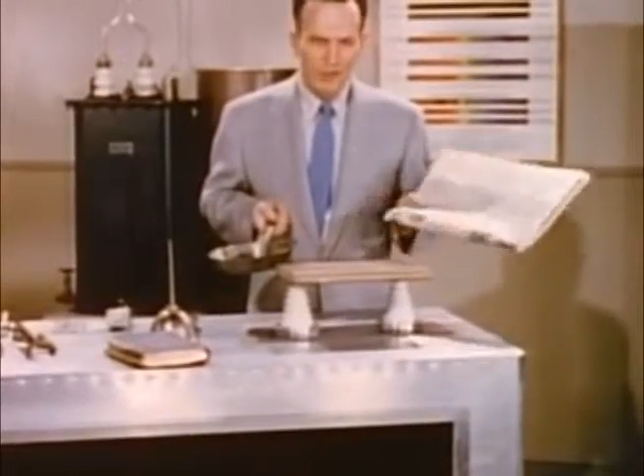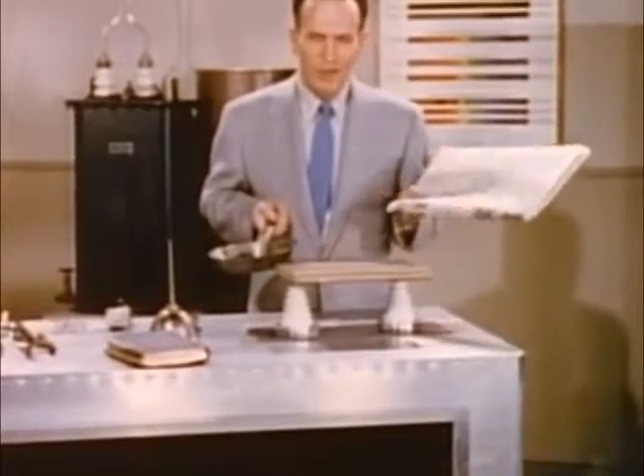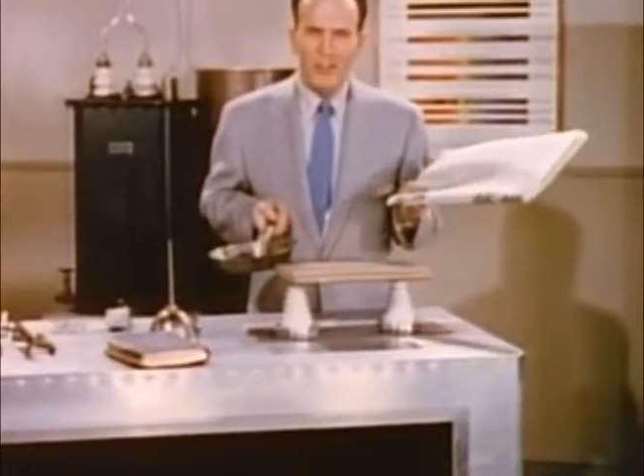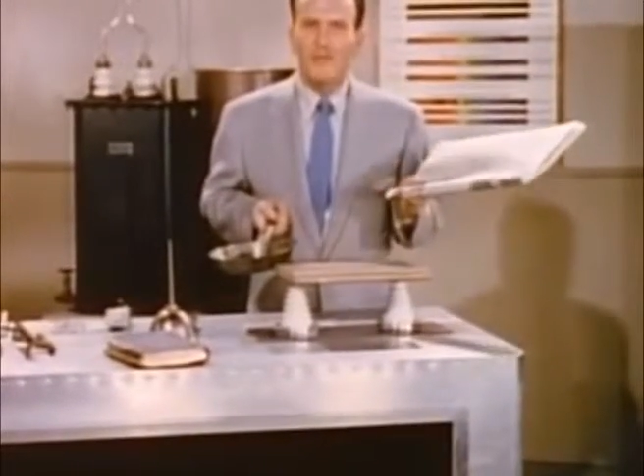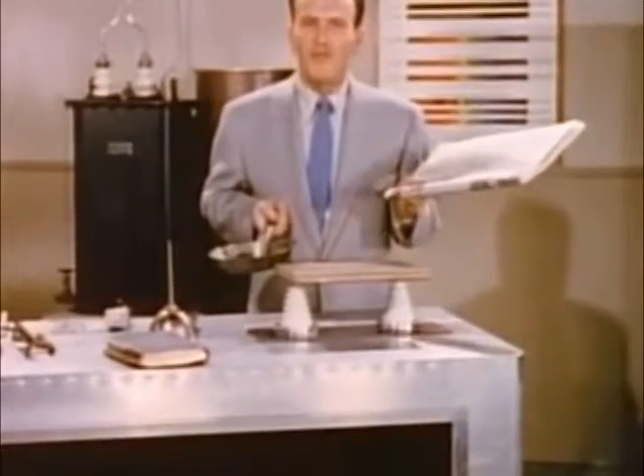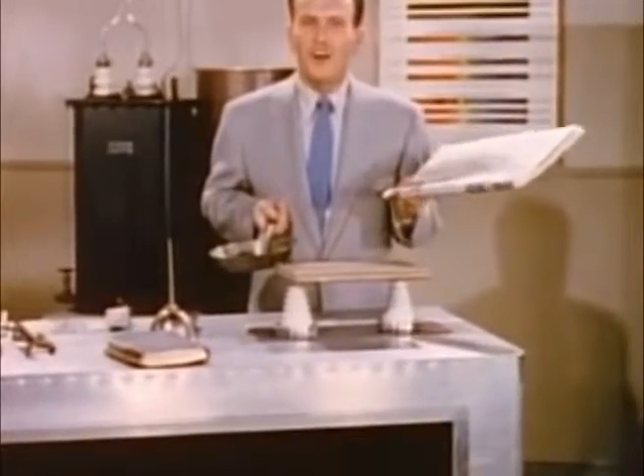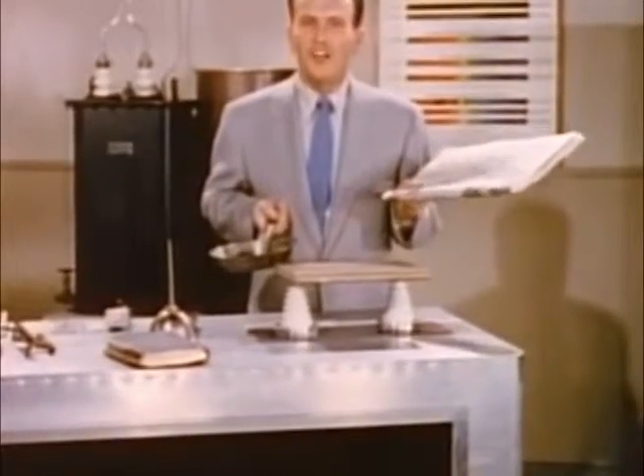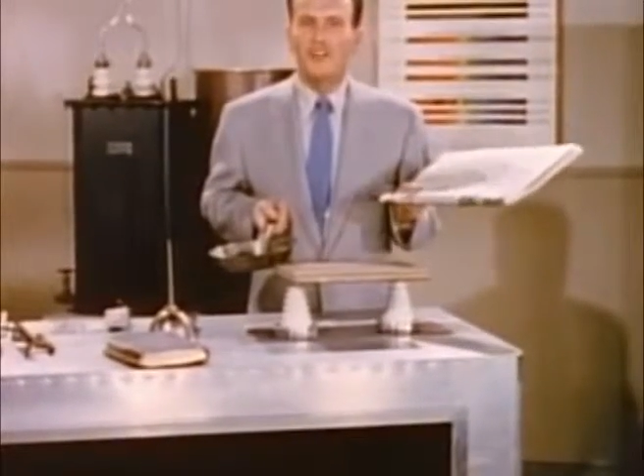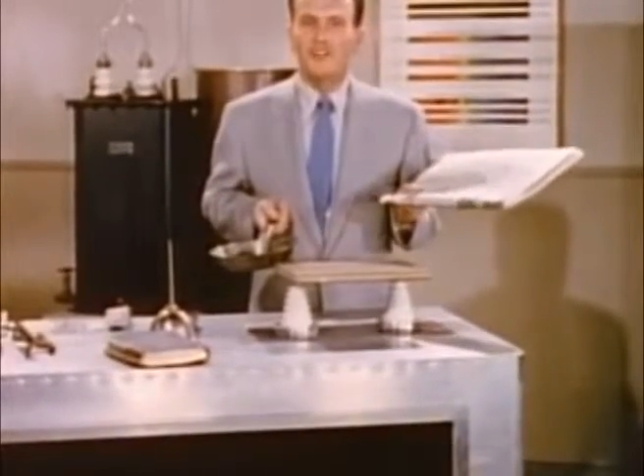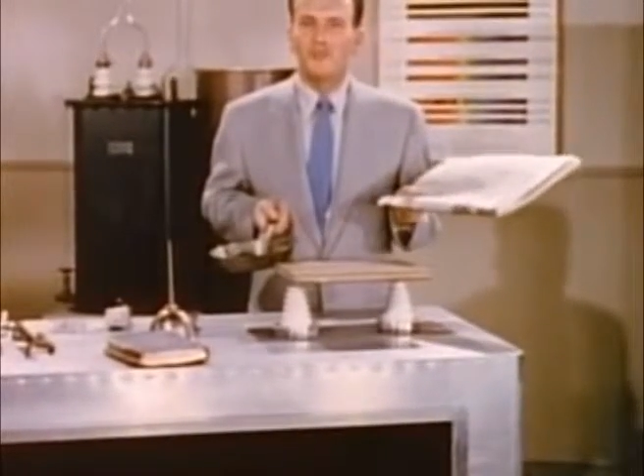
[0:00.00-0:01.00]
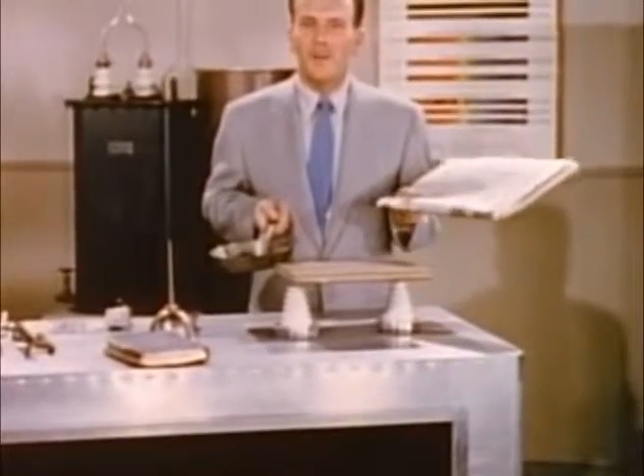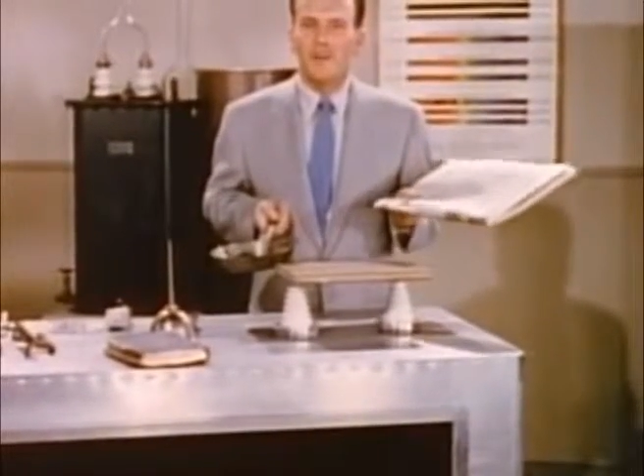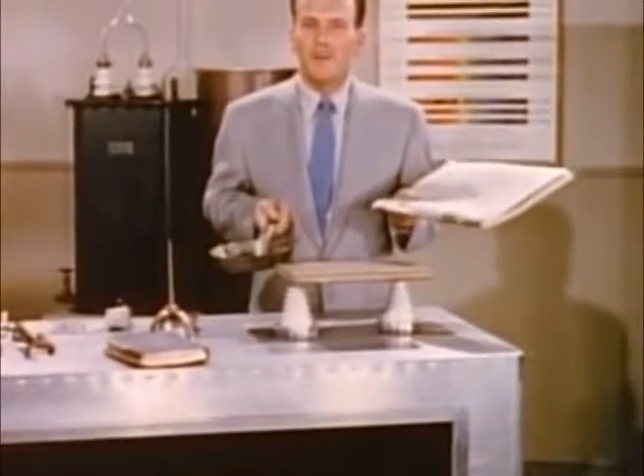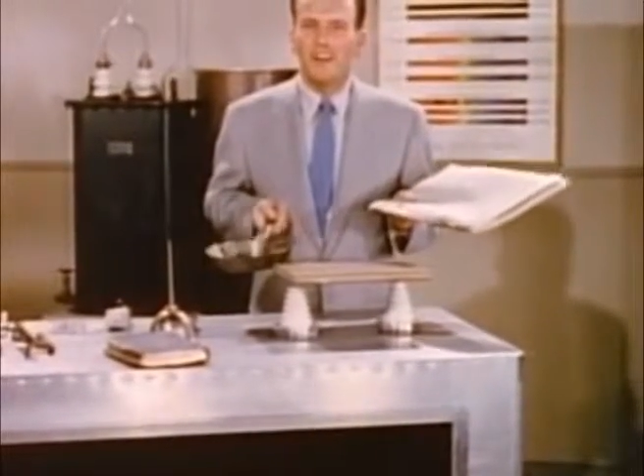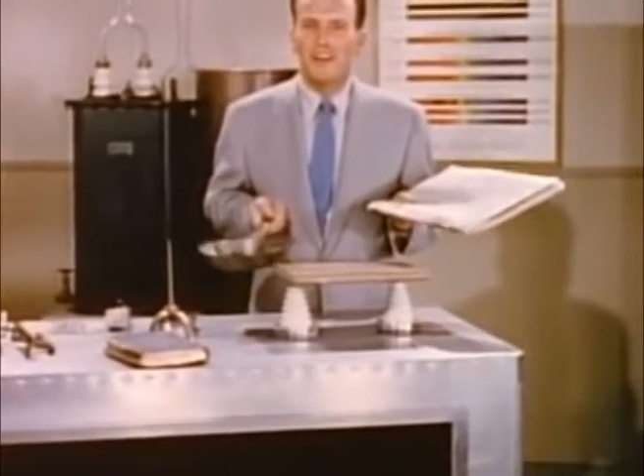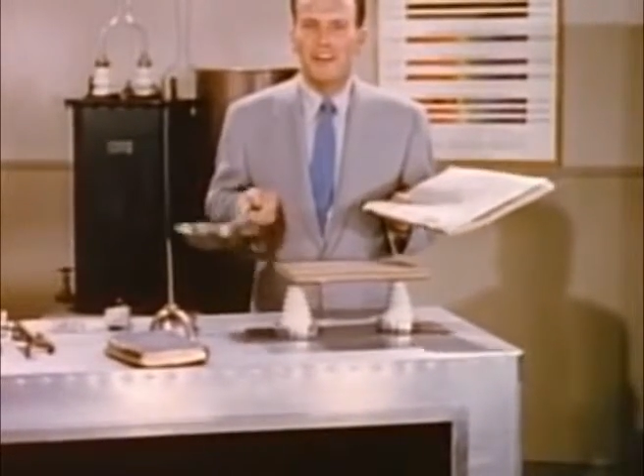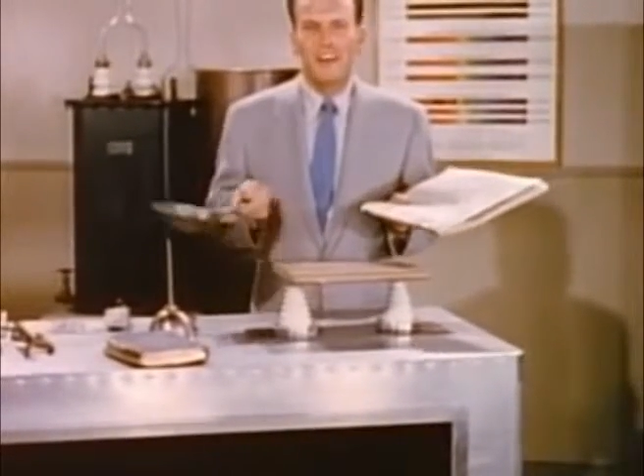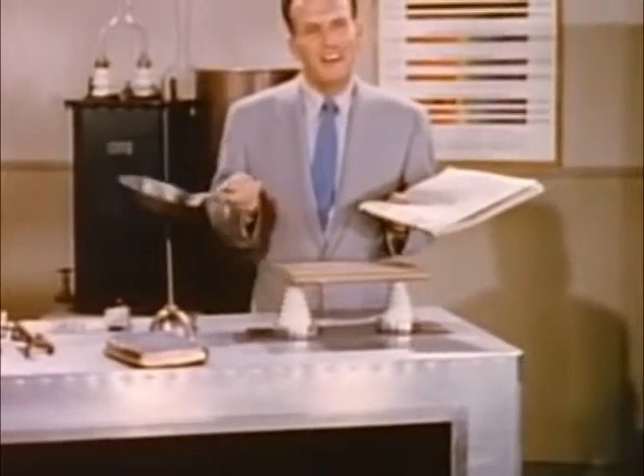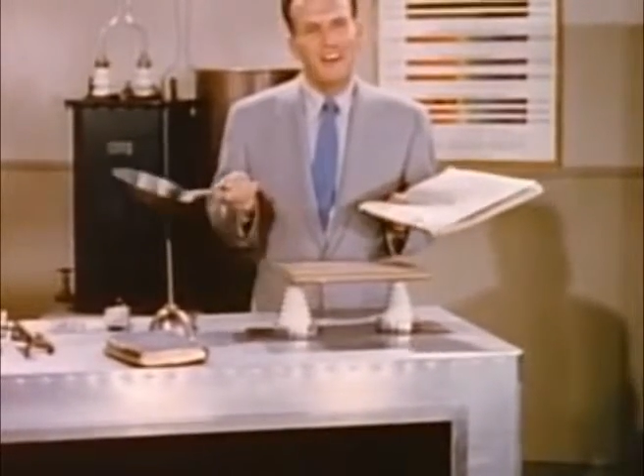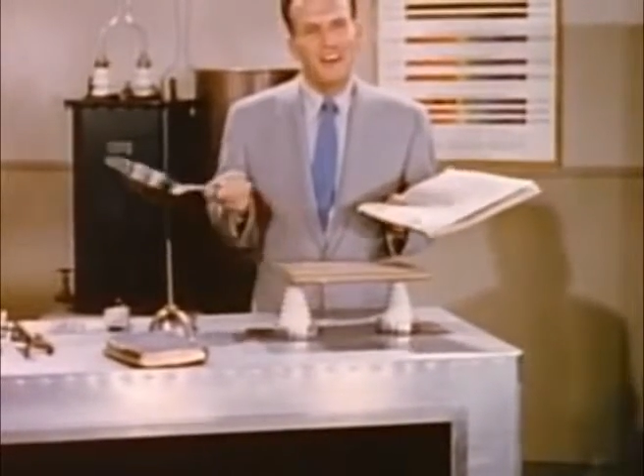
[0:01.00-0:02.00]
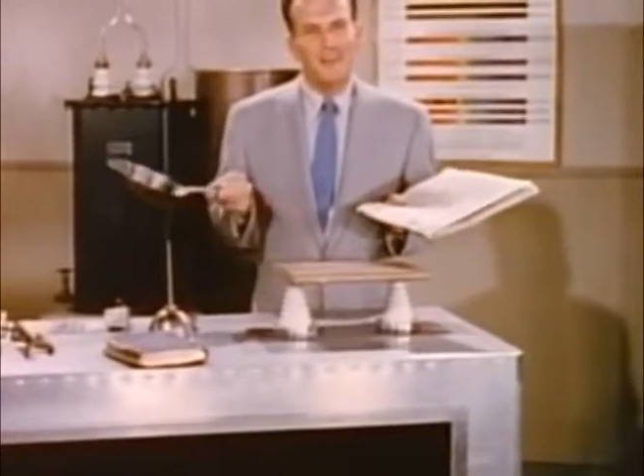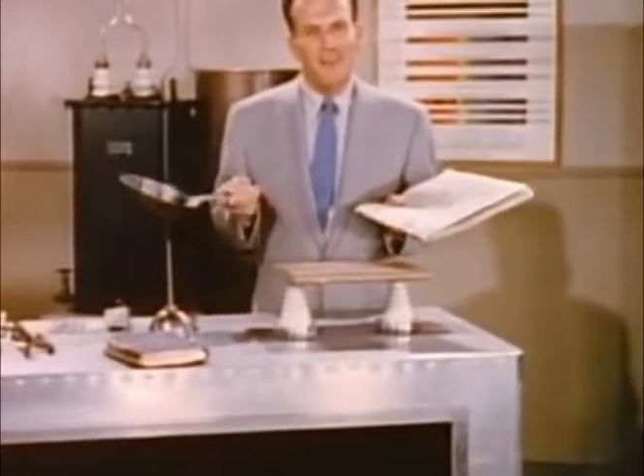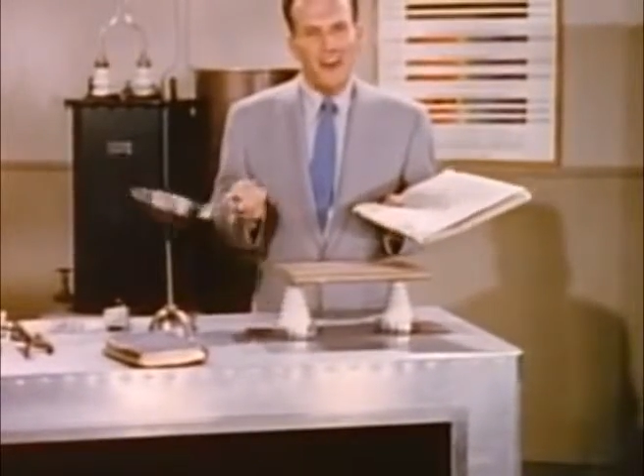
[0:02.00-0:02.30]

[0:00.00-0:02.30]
read the morning newspaper, and